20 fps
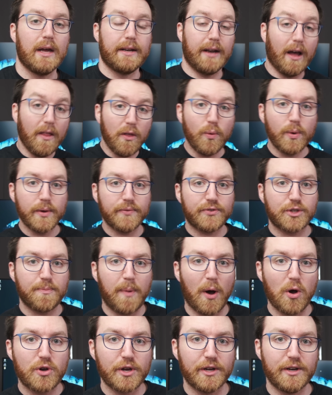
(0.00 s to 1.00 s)
Now that we've
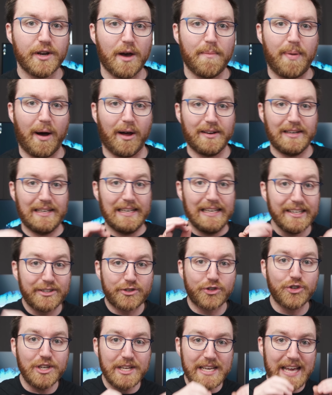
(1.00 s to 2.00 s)
spoken about
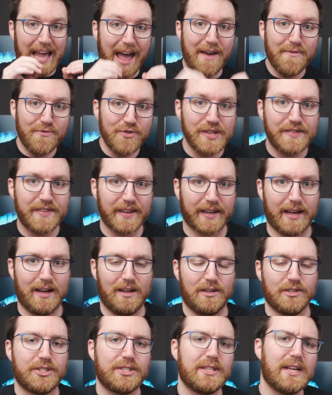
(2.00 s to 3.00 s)
literally everything
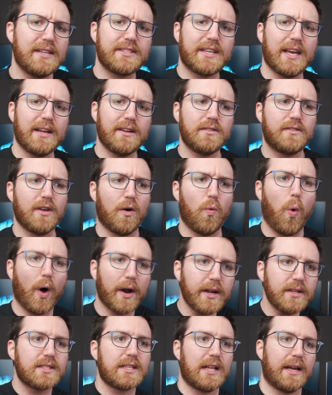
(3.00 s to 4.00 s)
else, let's get into
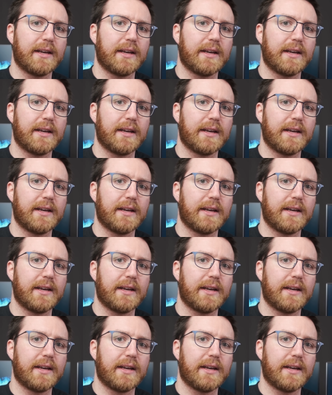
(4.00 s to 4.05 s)
what it's